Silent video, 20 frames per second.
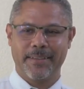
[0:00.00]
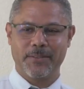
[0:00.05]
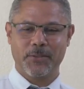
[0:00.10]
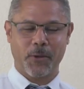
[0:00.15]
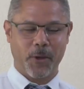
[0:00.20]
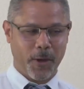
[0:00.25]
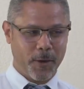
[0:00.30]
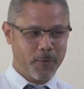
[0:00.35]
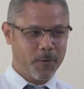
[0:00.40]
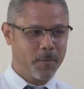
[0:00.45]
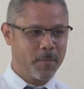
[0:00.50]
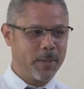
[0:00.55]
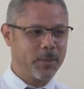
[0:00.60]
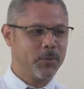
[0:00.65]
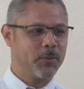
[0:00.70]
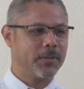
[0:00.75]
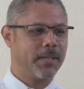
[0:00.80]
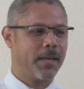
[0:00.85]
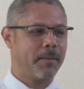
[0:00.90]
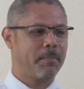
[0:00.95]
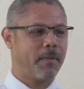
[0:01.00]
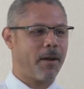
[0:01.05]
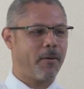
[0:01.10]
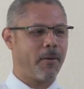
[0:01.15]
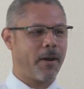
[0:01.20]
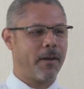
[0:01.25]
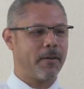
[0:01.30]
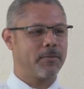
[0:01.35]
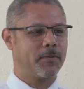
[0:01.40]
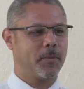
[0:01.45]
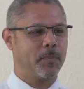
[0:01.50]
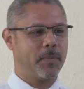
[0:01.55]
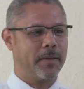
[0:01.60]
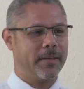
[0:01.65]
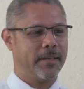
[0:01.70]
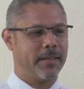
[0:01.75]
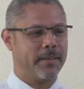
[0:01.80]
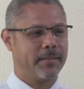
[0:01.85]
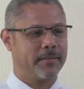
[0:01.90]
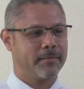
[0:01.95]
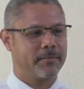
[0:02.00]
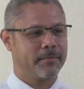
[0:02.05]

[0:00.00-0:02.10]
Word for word: hard for me to take my wife's opinion.